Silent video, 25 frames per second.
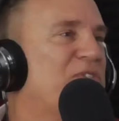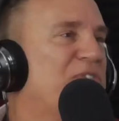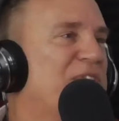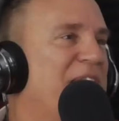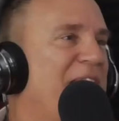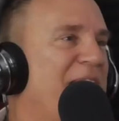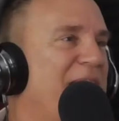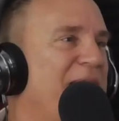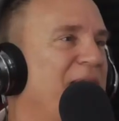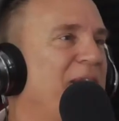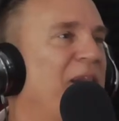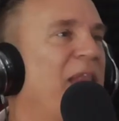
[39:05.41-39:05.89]
the
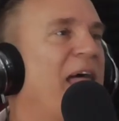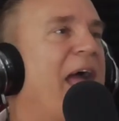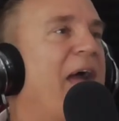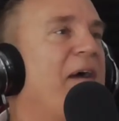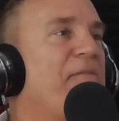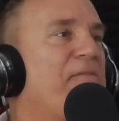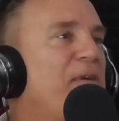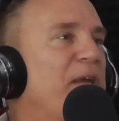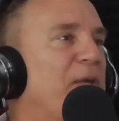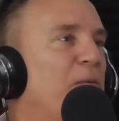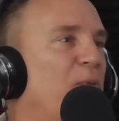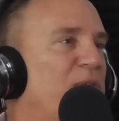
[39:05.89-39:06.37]
set oh,
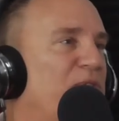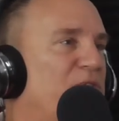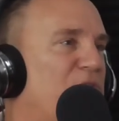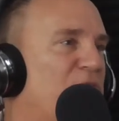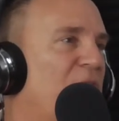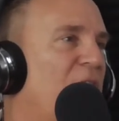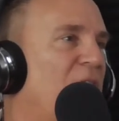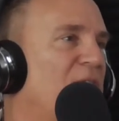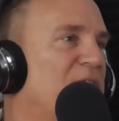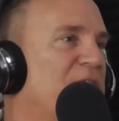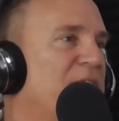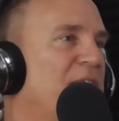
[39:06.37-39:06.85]
laughing with
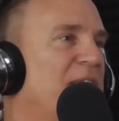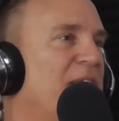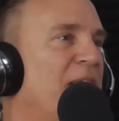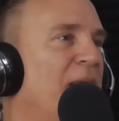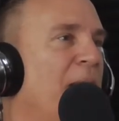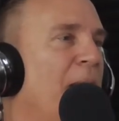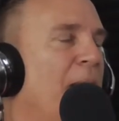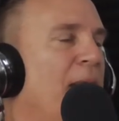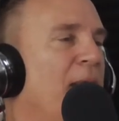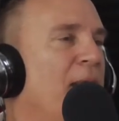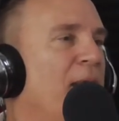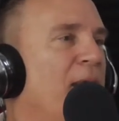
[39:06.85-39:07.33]
totally, Chelsea.
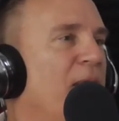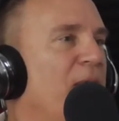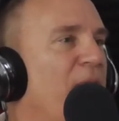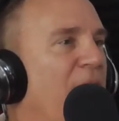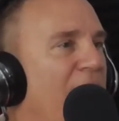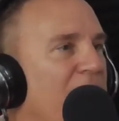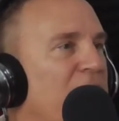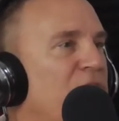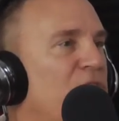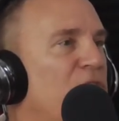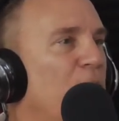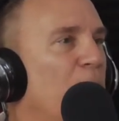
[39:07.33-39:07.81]
Totally, totally.
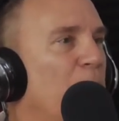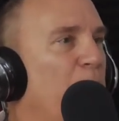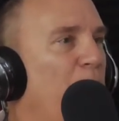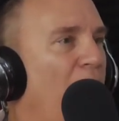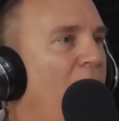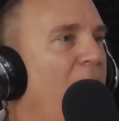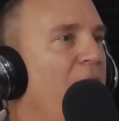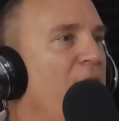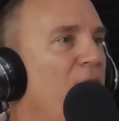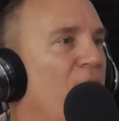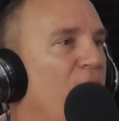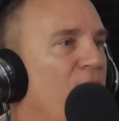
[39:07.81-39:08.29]
That's yeah. your
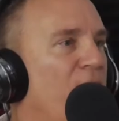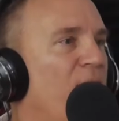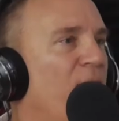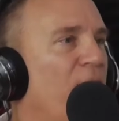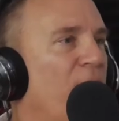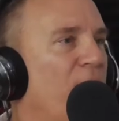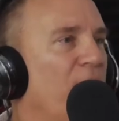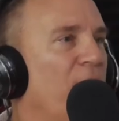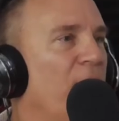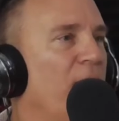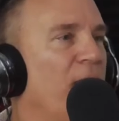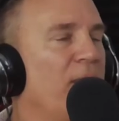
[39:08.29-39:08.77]
bio
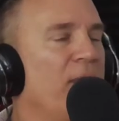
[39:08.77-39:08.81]
photo. That